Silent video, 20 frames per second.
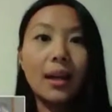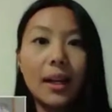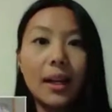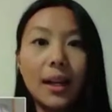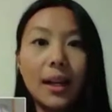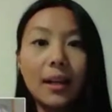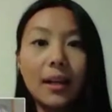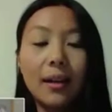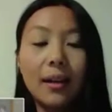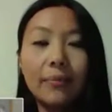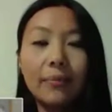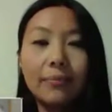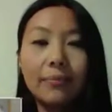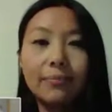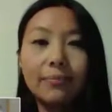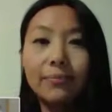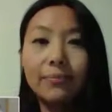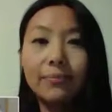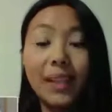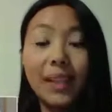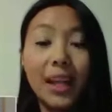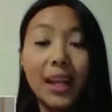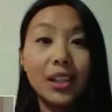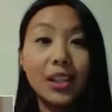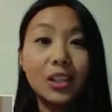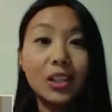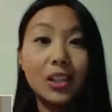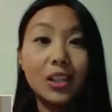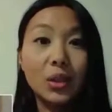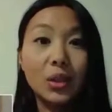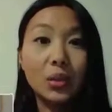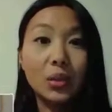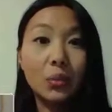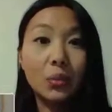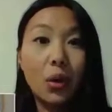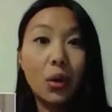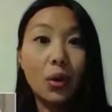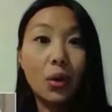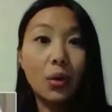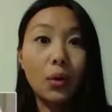I just
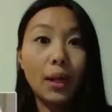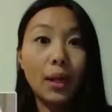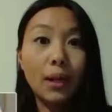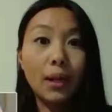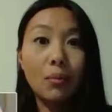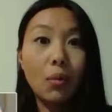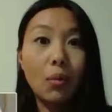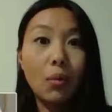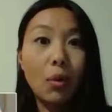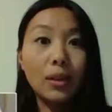wrote in